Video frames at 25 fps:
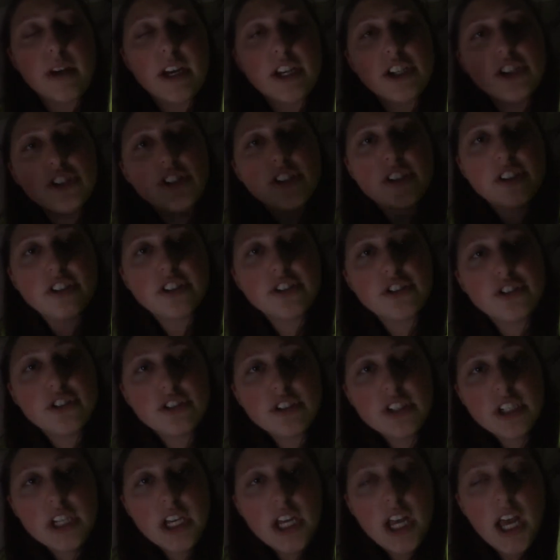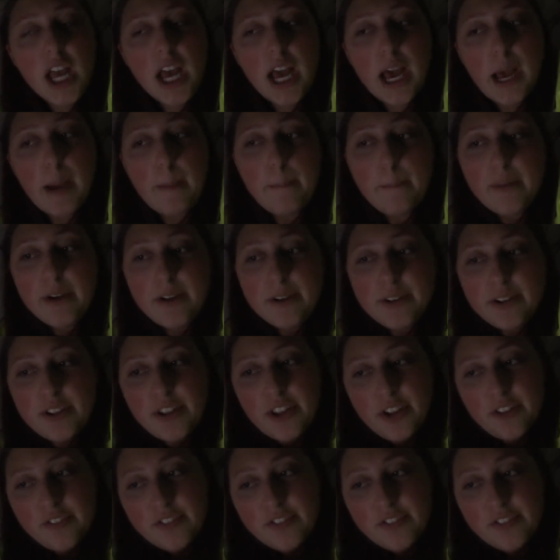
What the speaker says: I usually go to, we're going to the